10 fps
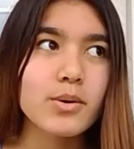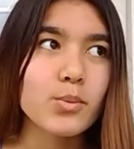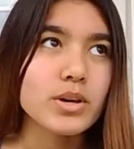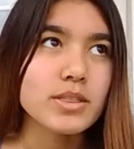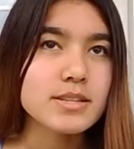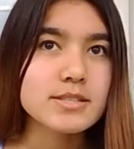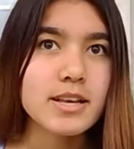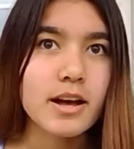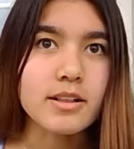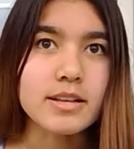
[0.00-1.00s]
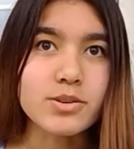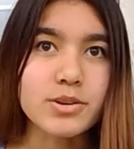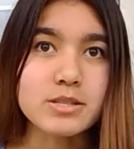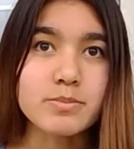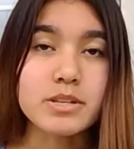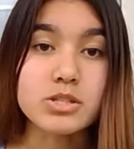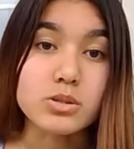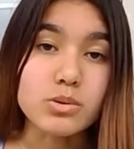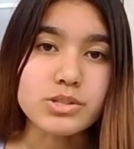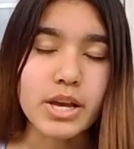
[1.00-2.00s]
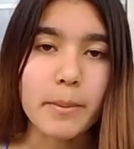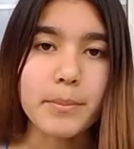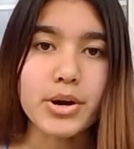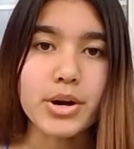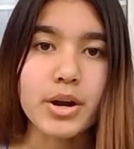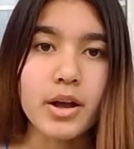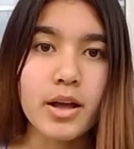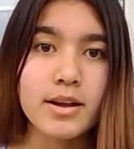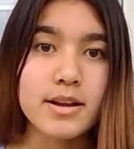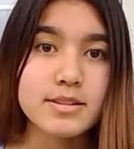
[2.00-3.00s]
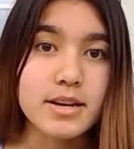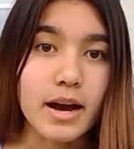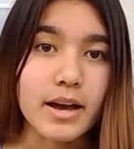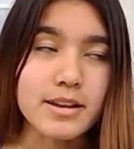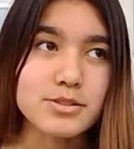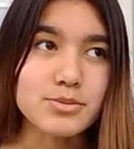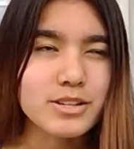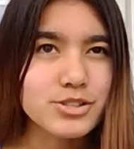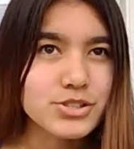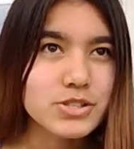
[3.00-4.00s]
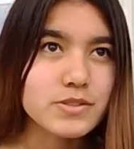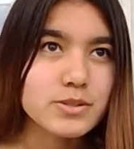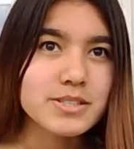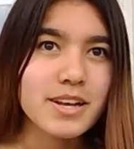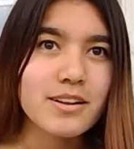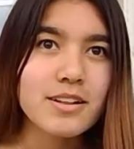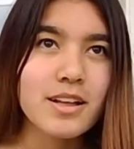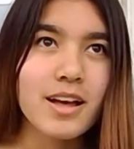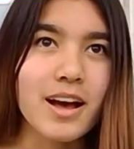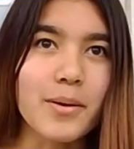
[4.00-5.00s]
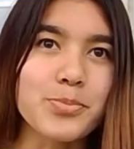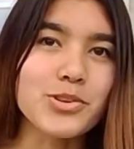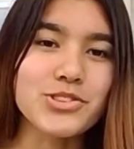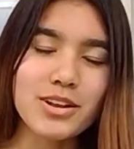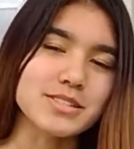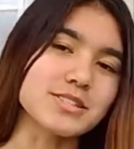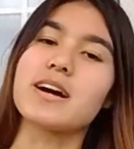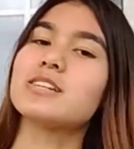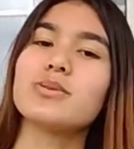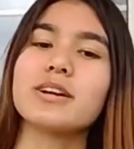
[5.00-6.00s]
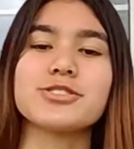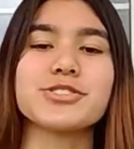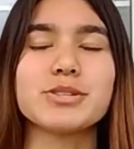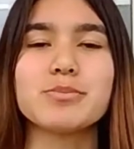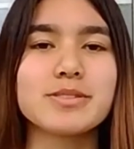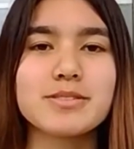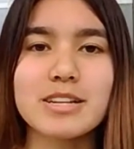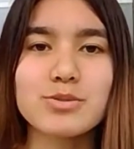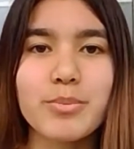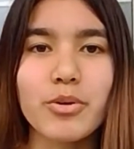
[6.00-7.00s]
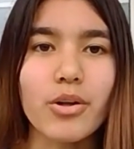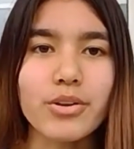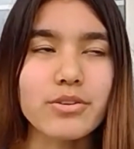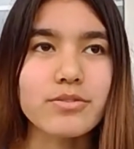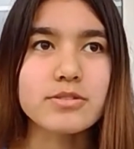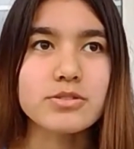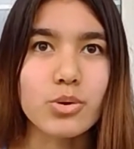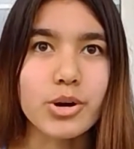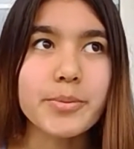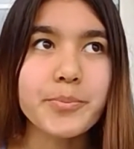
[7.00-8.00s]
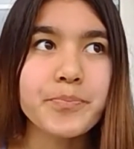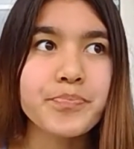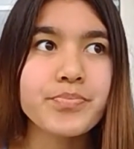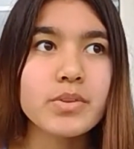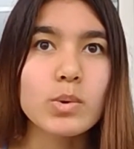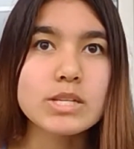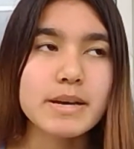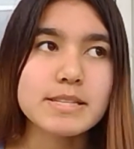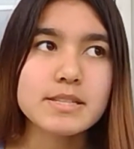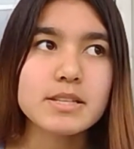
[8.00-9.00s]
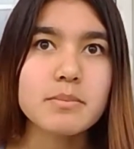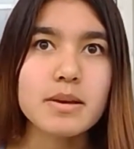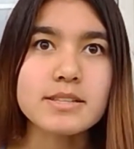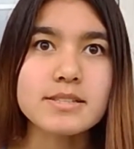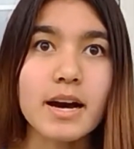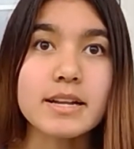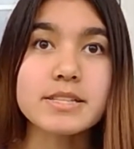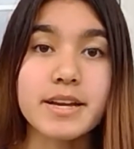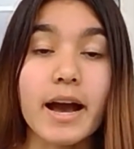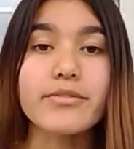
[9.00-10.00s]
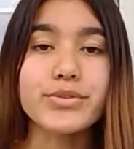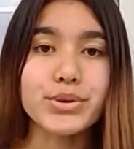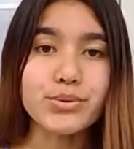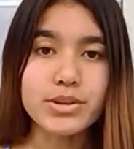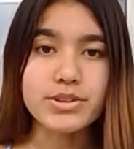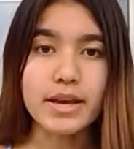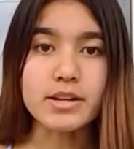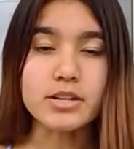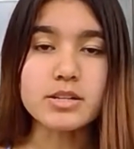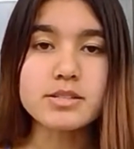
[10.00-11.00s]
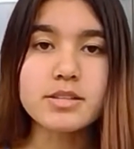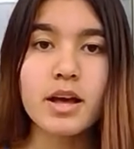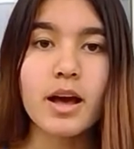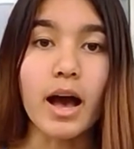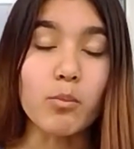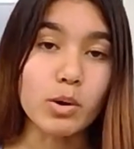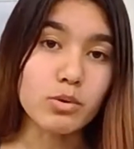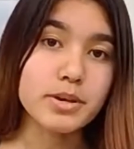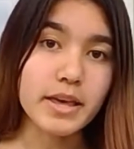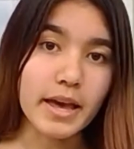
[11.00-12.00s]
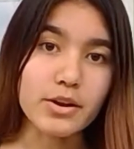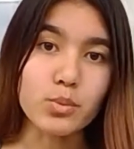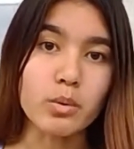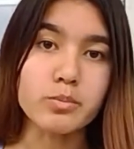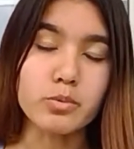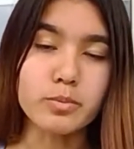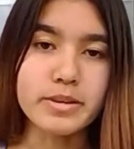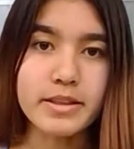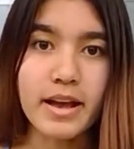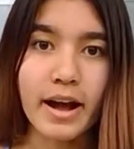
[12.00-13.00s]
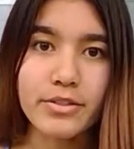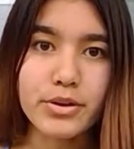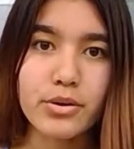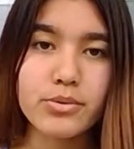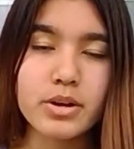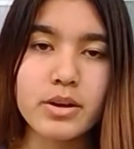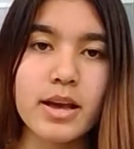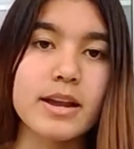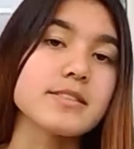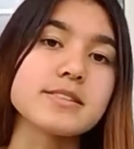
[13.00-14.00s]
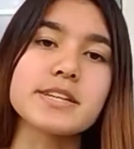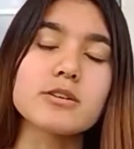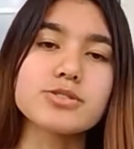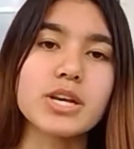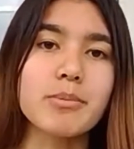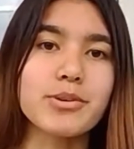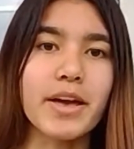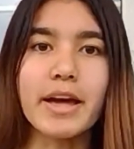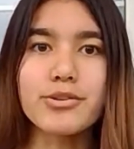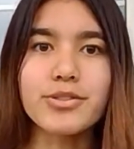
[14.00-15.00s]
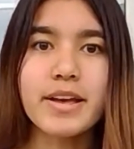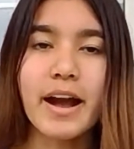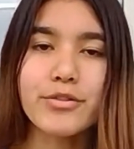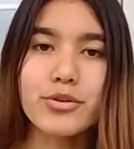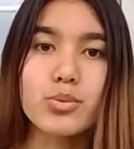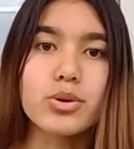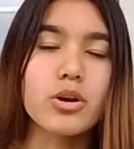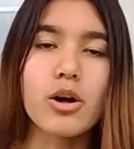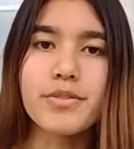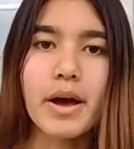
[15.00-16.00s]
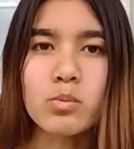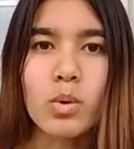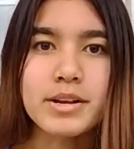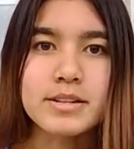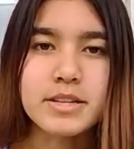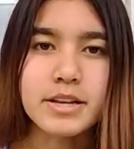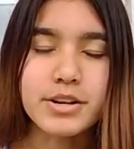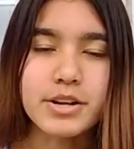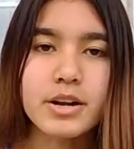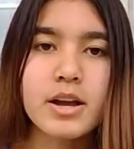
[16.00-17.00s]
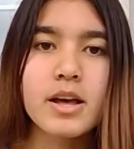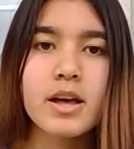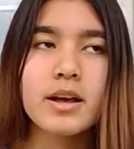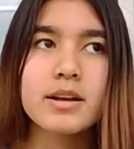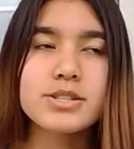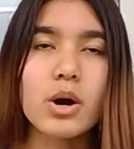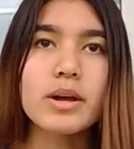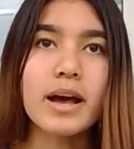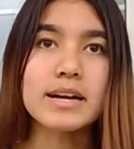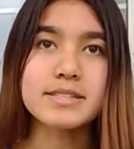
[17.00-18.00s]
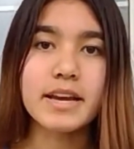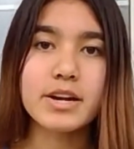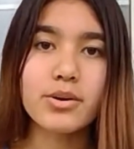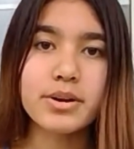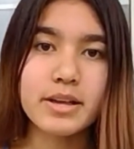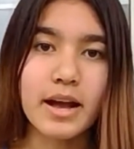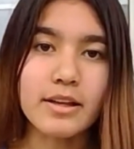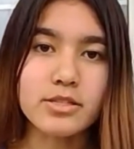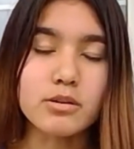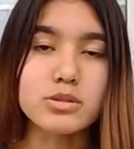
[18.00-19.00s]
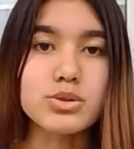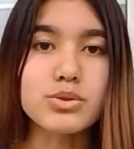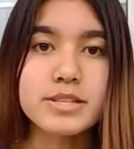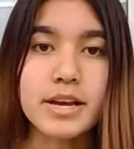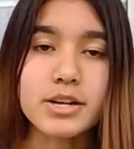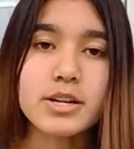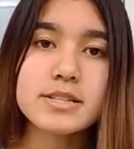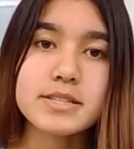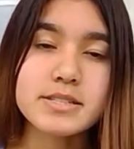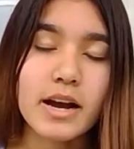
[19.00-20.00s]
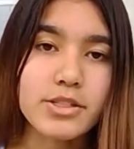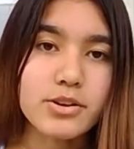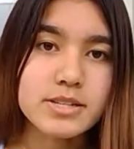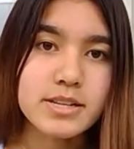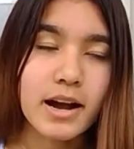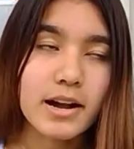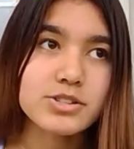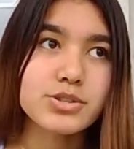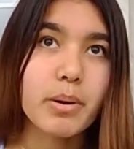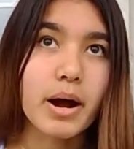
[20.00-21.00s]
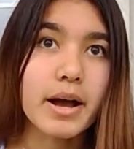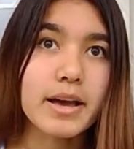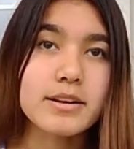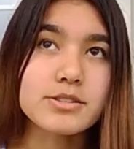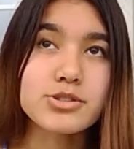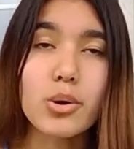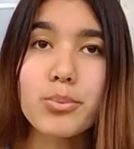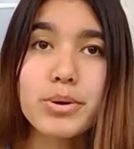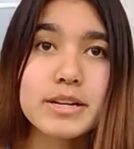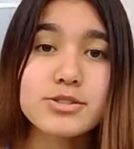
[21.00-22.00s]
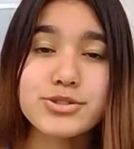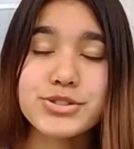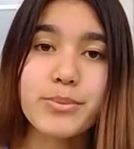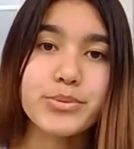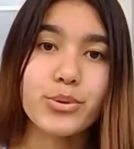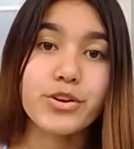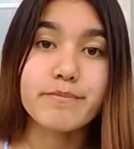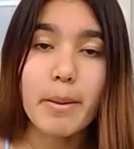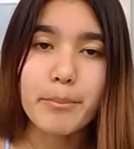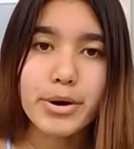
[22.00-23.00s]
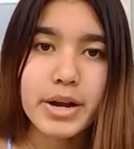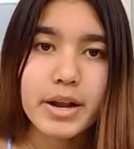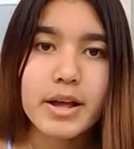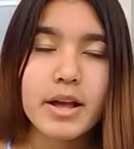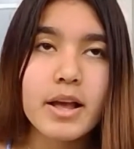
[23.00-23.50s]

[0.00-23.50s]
With this cell, it's going to be a dual chamber dye-to-electricity fuel cell. Well, it's not just dye-to-electricity, but that's what I'm calling it for short, which basically means that it's going to have two containers. One will be the anode, one will be the cathode. And in the single chamber, the anode and the cathode were all in that one container. So it has an anode and a cathode, two containers, and it's either attached by a salt bridge or some sort of membrane.